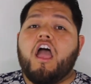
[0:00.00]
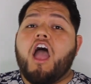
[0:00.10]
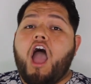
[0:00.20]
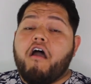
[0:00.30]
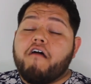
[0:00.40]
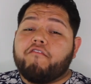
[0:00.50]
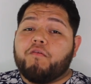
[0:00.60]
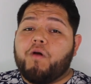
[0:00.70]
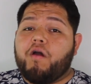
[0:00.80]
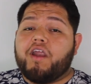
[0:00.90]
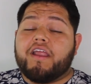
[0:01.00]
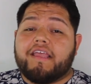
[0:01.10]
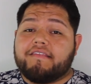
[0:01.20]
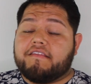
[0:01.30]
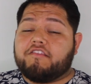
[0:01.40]
However, Mohair
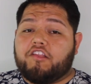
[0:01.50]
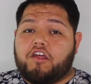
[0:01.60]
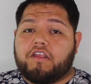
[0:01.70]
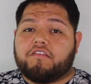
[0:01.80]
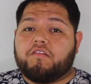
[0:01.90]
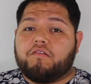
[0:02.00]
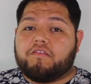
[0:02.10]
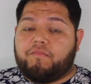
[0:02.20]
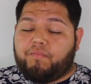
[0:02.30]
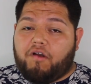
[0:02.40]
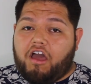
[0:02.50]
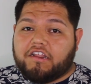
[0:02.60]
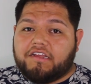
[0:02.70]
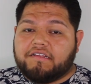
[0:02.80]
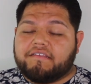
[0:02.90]
is a salon exclusive
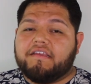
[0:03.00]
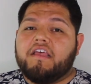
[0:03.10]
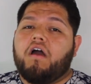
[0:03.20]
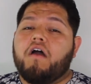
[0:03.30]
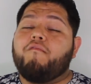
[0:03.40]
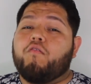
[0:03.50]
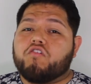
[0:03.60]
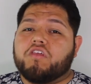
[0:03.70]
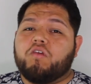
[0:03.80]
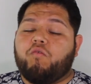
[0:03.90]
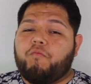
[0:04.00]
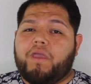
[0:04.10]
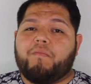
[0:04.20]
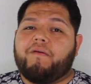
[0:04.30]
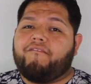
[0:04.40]
product. Unfortunately, you won't be
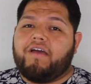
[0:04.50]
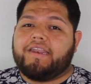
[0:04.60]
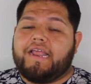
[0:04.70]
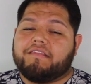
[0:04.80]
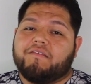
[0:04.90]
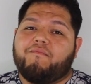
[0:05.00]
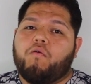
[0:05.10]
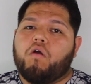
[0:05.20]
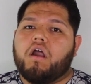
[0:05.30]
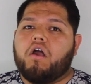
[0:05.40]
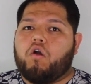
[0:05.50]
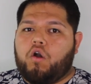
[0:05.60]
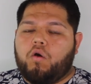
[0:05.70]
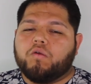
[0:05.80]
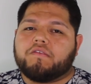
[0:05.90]
able to find it at Sephora
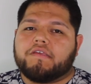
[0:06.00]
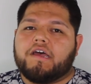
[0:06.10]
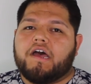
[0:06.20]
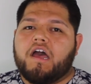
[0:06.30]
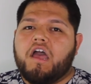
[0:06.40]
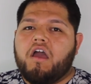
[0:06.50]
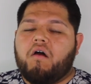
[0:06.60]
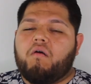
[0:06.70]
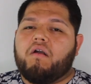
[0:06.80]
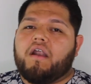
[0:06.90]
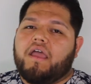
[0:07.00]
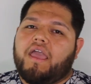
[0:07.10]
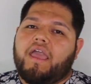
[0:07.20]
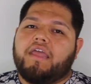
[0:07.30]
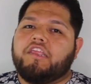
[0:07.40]
or Ulta or
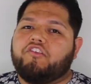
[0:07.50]
any